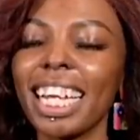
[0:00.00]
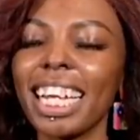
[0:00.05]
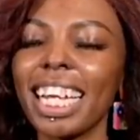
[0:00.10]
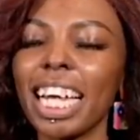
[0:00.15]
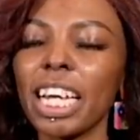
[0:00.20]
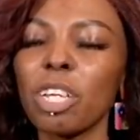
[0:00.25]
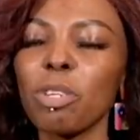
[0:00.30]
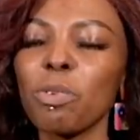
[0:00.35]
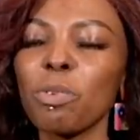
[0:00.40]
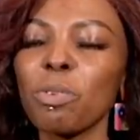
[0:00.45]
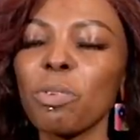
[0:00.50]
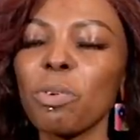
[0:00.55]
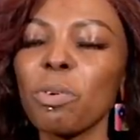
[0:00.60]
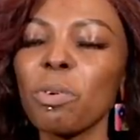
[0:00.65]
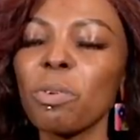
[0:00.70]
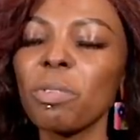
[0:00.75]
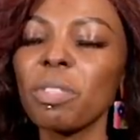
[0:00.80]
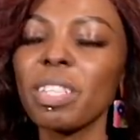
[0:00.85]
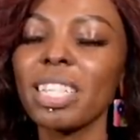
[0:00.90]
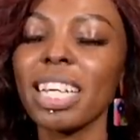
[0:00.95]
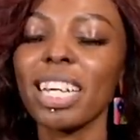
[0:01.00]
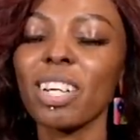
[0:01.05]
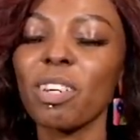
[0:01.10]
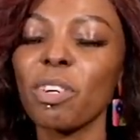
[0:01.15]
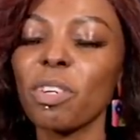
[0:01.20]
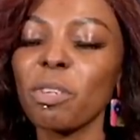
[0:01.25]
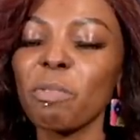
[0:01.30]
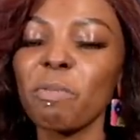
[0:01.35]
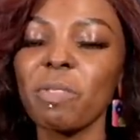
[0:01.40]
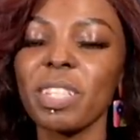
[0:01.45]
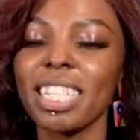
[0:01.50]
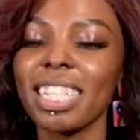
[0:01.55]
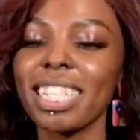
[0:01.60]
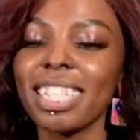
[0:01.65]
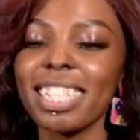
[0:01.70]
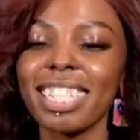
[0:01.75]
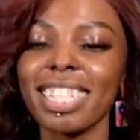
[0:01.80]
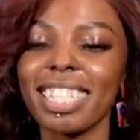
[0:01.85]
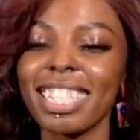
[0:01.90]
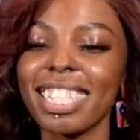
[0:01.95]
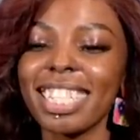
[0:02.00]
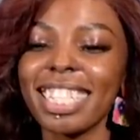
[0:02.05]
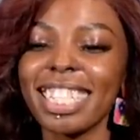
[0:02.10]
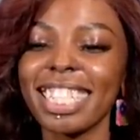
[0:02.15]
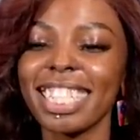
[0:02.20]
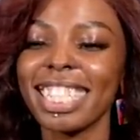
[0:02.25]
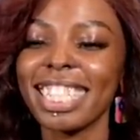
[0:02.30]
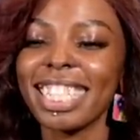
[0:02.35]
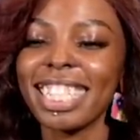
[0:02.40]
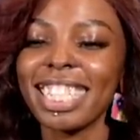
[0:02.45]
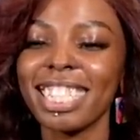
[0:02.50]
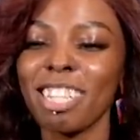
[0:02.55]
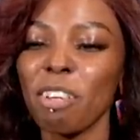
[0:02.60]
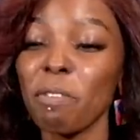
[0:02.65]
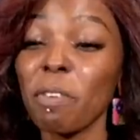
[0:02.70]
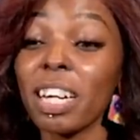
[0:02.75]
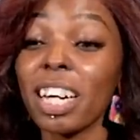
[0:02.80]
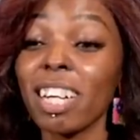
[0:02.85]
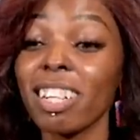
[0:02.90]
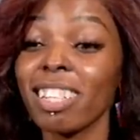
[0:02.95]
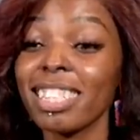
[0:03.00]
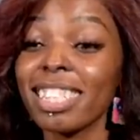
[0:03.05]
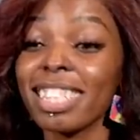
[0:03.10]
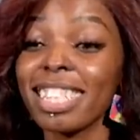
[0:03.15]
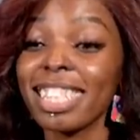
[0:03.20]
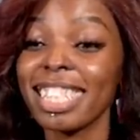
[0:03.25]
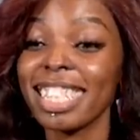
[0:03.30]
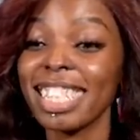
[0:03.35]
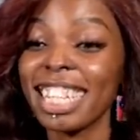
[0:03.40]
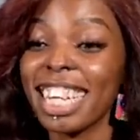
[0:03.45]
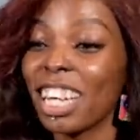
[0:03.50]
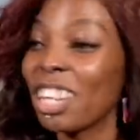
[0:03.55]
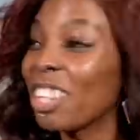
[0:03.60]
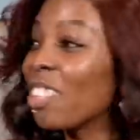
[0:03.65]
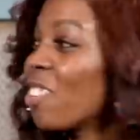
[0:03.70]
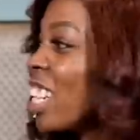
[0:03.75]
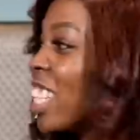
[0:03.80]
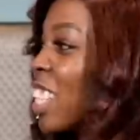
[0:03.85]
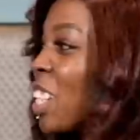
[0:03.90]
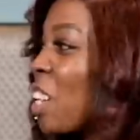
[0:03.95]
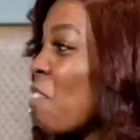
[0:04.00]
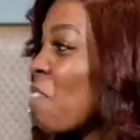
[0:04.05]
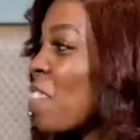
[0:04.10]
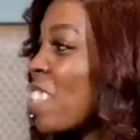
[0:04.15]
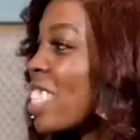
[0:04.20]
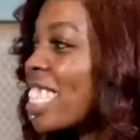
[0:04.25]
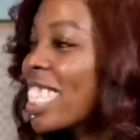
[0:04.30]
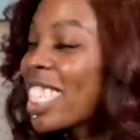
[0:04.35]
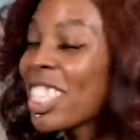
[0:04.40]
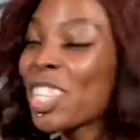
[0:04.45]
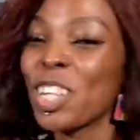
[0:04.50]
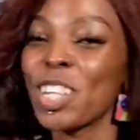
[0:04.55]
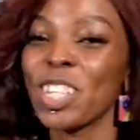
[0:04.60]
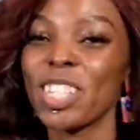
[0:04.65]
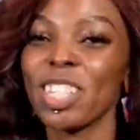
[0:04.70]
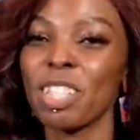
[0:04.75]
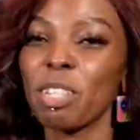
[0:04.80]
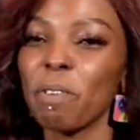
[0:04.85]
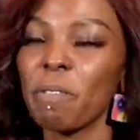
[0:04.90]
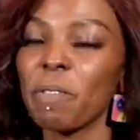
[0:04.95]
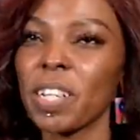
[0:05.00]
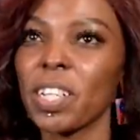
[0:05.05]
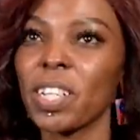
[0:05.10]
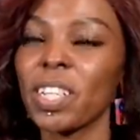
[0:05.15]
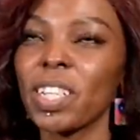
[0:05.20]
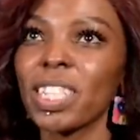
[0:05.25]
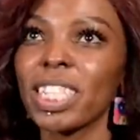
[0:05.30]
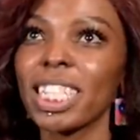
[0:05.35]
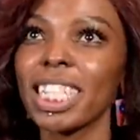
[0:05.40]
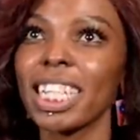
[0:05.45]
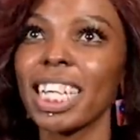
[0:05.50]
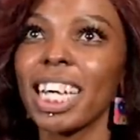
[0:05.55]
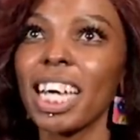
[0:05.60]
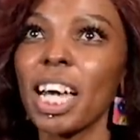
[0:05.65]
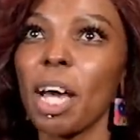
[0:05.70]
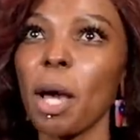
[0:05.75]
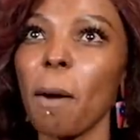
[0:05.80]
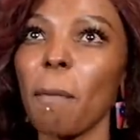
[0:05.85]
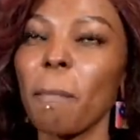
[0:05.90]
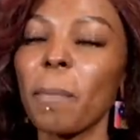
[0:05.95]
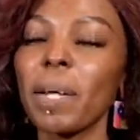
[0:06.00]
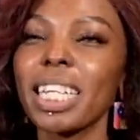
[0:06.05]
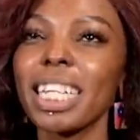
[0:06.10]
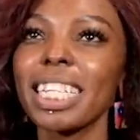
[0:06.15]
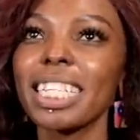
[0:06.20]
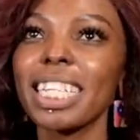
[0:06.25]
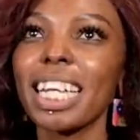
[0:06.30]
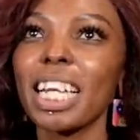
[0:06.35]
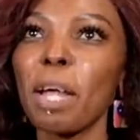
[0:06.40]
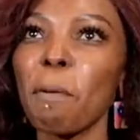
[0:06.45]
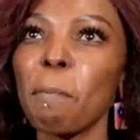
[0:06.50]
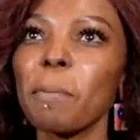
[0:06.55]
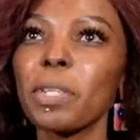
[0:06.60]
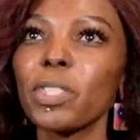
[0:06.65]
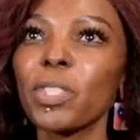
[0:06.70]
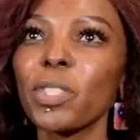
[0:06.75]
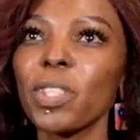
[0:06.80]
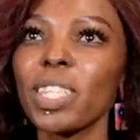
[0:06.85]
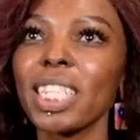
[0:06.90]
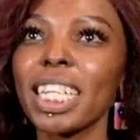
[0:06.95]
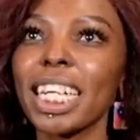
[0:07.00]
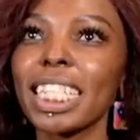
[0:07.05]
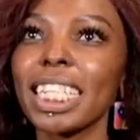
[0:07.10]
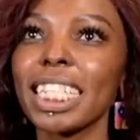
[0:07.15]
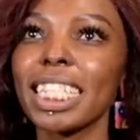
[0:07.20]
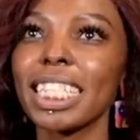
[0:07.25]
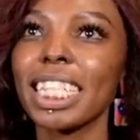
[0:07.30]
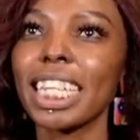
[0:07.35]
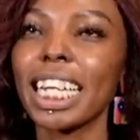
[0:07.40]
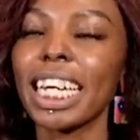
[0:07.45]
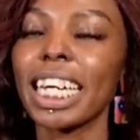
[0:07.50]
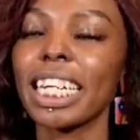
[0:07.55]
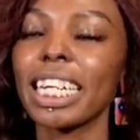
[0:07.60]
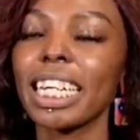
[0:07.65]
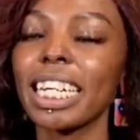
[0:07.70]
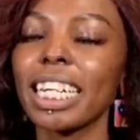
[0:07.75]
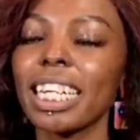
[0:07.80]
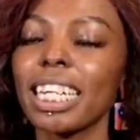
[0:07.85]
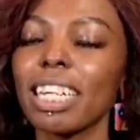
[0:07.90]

like you know the economy is difficult and running a business here is difficult but there's an ambition that is like